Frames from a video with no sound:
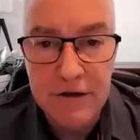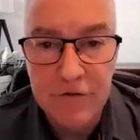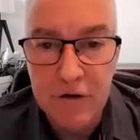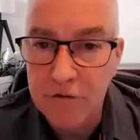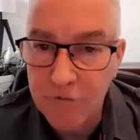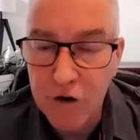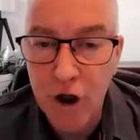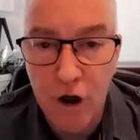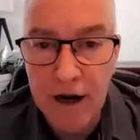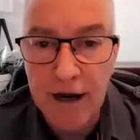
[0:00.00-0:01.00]
If you
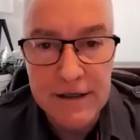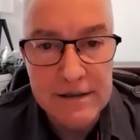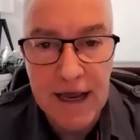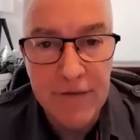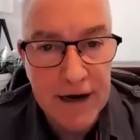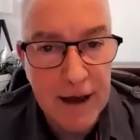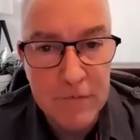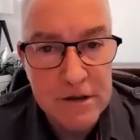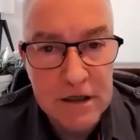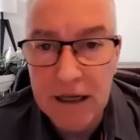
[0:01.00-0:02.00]
don't understand the
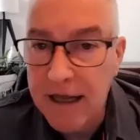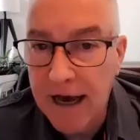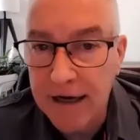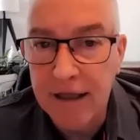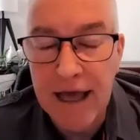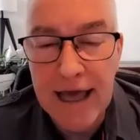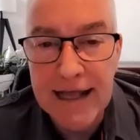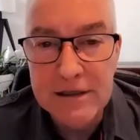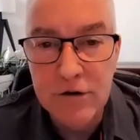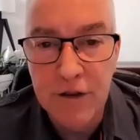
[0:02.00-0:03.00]
numbers and you can't get your
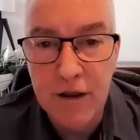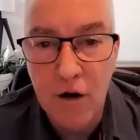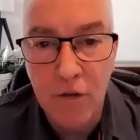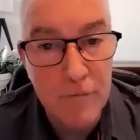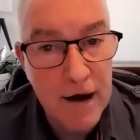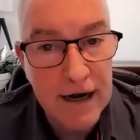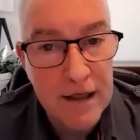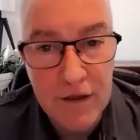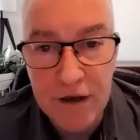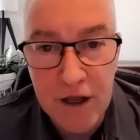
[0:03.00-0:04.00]
hands on the
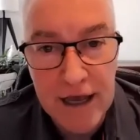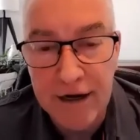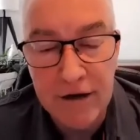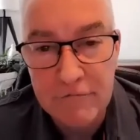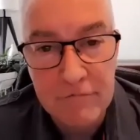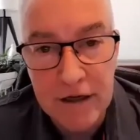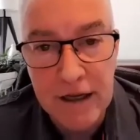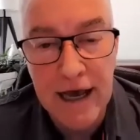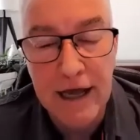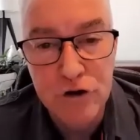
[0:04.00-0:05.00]
money, then you
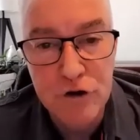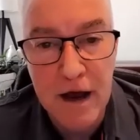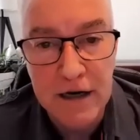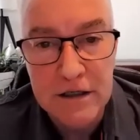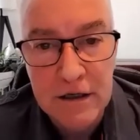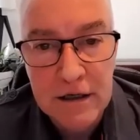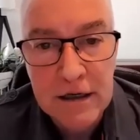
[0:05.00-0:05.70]
can't do much.